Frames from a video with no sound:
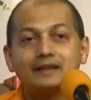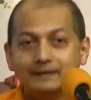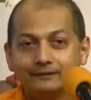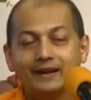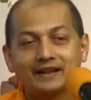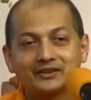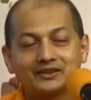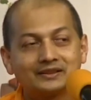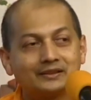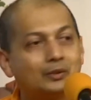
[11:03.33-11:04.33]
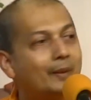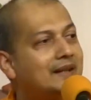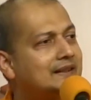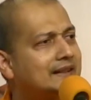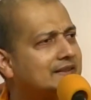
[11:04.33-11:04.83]
In fact, you
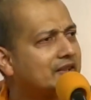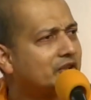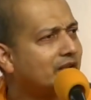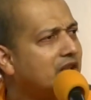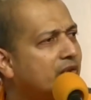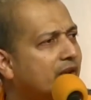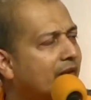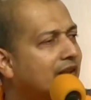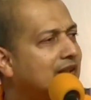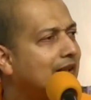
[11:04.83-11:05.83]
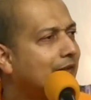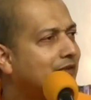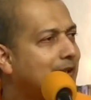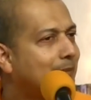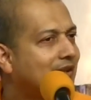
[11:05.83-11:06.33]
might say that's a strange way of thinking of
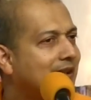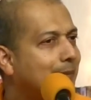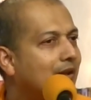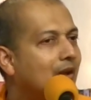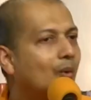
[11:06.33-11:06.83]
deep sleep.